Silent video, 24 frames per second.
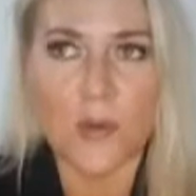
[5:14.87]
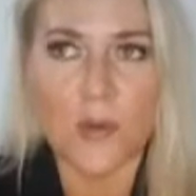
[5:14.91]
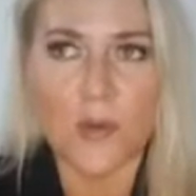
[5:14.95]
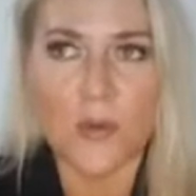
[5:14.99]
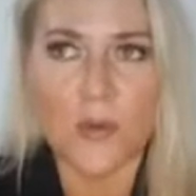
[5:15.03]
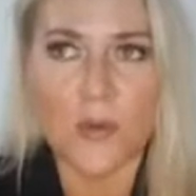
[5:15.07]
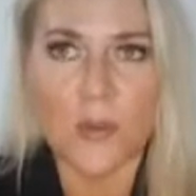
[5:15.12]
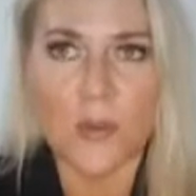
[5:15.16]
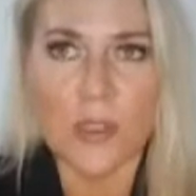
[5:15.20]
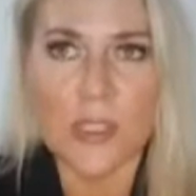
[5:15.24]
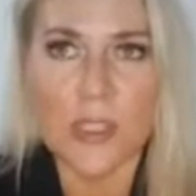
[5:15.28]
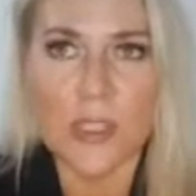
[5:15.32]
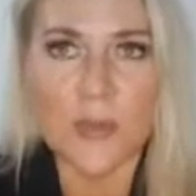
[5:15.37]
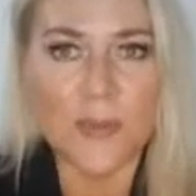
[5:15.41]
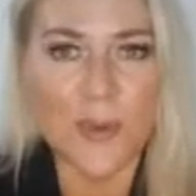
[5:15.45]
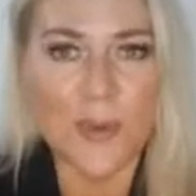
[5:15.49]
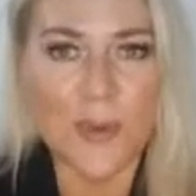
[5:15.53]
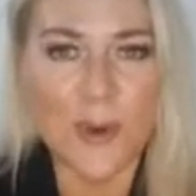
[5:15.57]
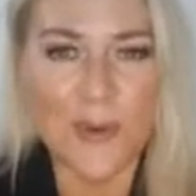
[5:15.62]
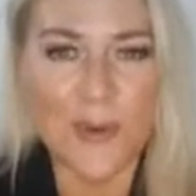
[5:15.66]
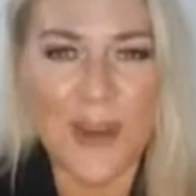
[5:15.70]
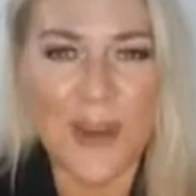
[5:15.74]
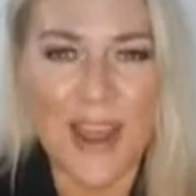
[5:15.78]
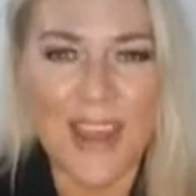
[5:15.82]
Christine
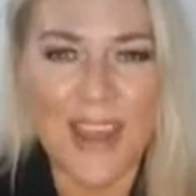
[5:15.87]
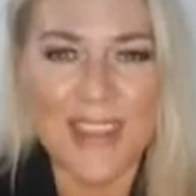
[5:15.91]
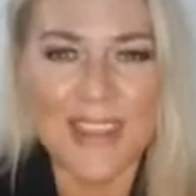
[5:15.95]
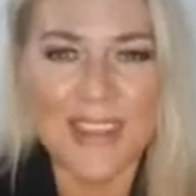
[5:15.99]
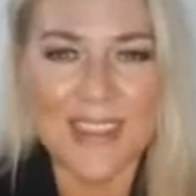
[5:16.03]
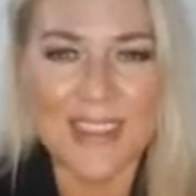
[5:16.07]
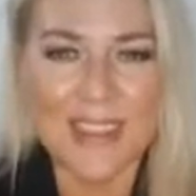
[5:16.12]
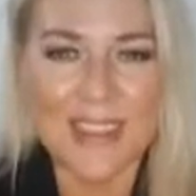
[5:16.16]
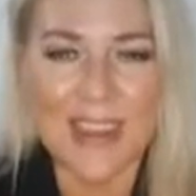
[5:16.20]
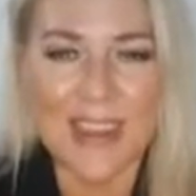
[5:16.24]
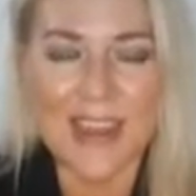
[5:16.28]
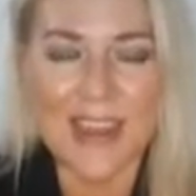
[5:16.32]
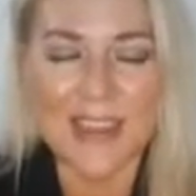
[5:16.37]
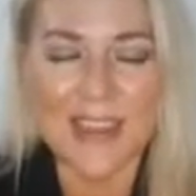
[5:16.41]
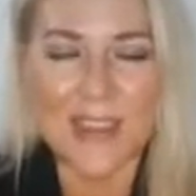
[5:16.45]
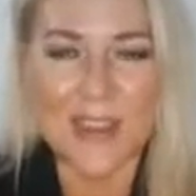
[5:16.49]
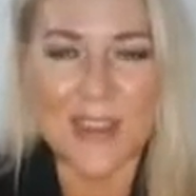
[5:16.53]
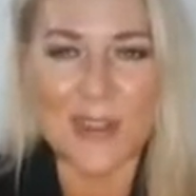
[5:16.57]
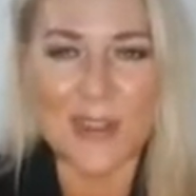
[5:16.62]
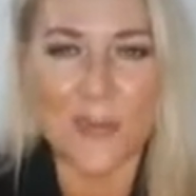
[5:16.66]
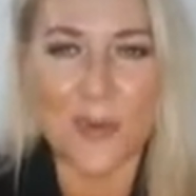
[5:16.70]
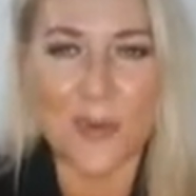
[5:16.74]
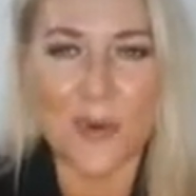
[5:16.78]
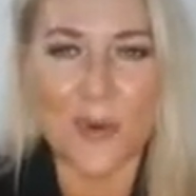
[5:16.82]
Porath. I
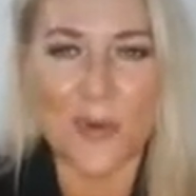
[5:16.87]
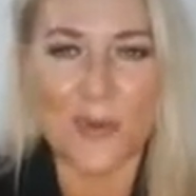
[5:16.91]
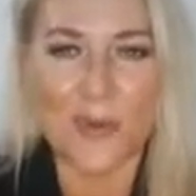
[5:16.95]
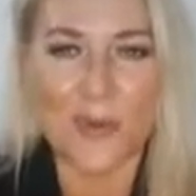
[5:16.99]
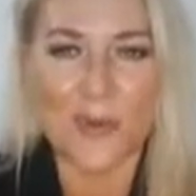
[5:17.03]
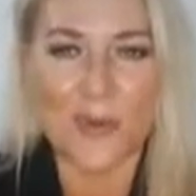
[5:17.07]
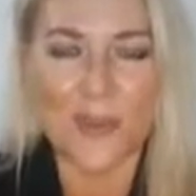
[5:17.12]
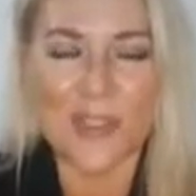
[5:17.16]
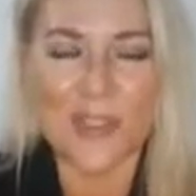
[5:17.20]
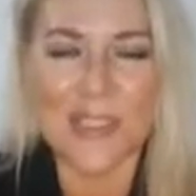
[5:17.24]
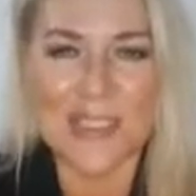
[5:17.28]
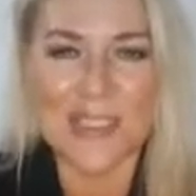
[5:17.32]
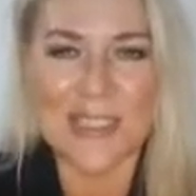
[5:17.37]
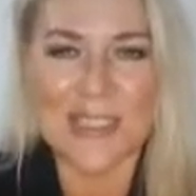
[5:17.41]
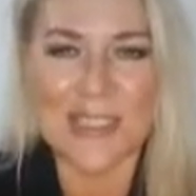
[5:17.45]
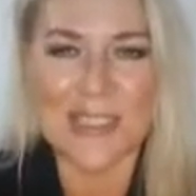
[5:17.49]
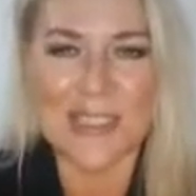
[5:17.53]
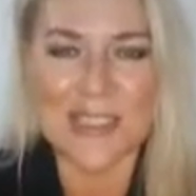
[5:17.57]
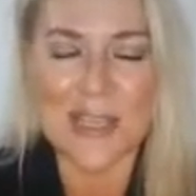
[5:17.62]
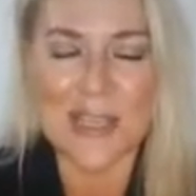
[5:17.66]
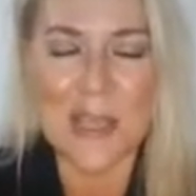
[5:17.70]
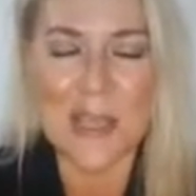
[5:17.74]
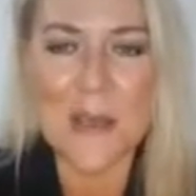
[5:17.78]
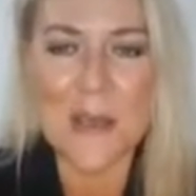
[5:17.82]
think they're both
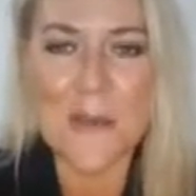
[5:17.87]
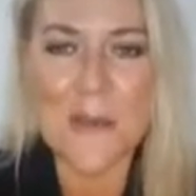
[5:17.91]
Christines.